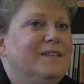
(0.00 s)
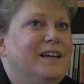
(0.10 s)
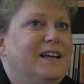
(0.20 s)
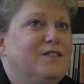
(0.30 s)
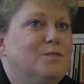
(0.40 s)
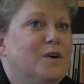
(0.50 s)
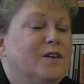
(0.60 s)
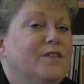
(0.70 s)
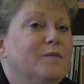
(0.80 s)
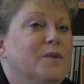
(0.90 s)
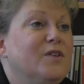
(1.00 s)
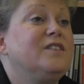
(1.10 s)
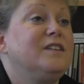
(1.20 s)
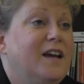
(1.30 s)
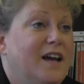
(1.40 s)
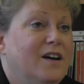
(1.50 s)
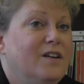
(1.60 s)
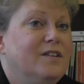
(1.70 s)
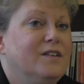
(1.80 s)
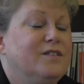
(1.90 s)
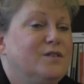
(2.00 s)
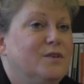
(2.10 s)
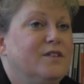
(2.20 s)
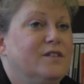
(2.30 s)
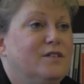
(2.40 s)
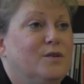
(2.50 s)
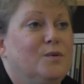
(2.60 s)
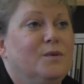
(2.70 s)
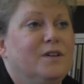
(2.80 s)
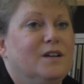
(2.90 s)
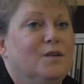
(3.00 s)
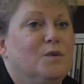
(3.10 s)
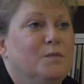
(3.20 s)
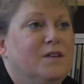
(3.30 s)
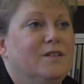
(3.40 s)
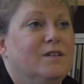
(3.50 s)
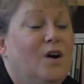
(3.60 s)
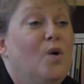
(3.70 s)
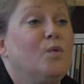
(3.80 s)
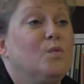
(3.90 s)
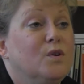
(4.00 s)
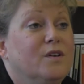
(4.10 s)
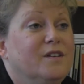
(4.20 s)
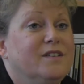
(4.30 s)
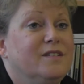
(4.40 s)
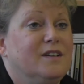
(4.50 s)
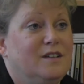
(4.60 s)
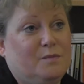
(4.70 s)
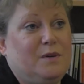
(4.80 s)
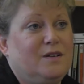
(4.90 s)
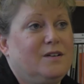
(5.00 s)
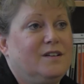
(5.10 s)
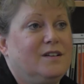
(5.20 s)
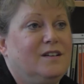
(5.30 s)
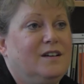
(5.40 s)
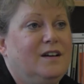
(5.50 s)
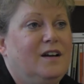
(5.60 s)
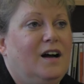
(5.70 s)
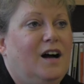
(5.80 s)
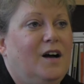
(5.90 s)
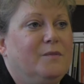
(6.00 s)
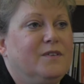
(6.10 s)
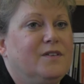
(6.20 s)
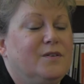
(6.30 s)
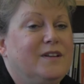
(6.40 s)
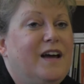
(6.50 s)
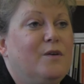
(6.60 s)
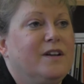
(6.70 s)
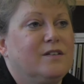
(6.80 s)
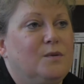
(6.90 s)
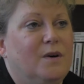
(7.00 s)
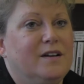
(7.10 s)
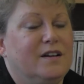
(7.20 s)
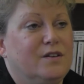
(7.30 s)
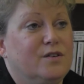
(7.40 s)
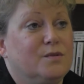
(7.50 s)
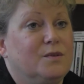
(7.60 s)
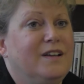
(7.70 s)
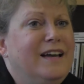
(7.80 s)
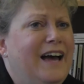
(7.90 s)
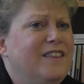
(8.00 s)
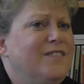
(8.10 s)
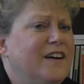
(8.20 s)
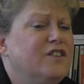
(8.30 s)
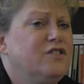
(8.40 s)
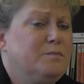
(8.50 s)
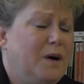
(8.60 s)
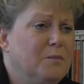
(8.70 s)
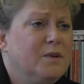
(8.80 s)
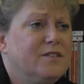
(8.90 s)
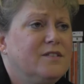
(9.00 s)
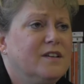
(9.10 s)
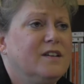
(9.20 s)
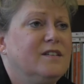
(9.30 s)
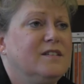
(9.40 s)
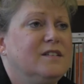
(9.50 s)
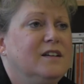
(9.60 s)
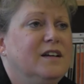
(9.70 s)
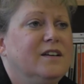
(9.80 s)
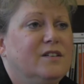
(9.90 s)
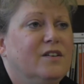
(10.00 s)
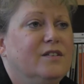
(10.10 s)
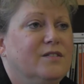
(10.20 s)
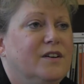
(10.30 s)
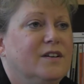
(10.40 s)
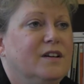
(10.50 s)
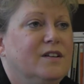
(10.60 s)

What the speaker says: it's one of the most detailed stories that's told in a woman's own words in the period. So in that way, it's quite unusual. And the fact that she published this is also fairly